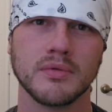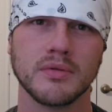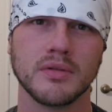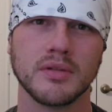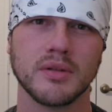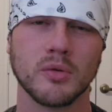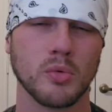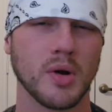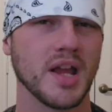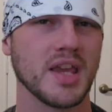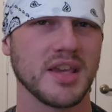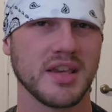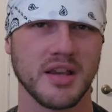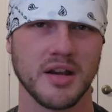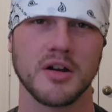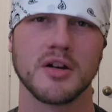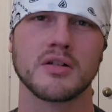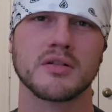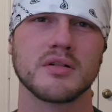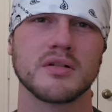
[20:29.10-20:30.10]
right
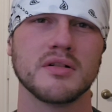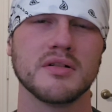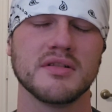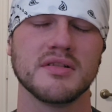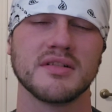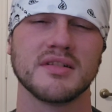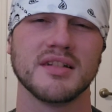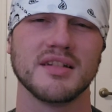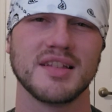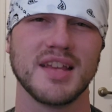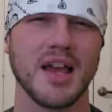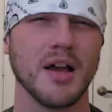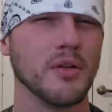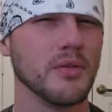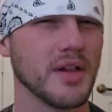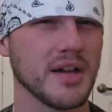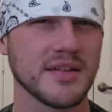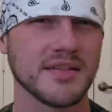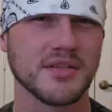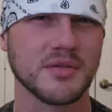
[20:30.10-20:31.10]
characters to tell
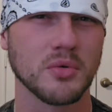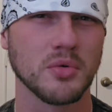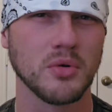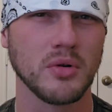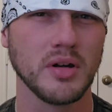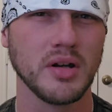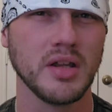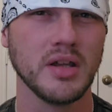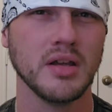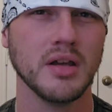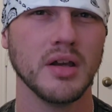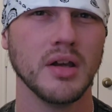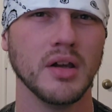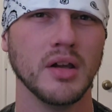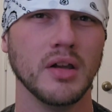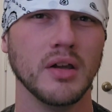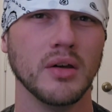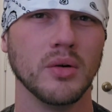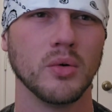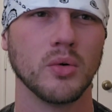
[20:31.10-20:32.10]
that story,
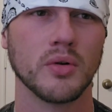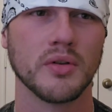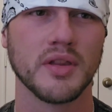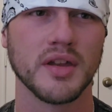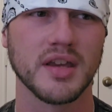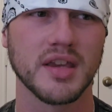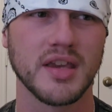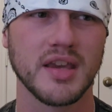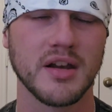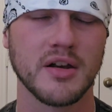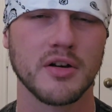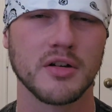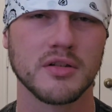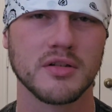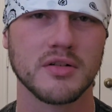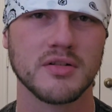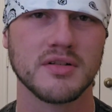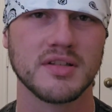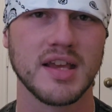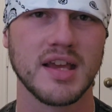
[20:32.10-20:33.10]
or the
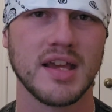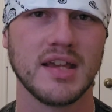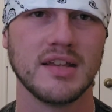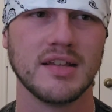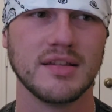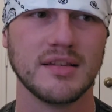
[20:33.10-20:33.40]
characters that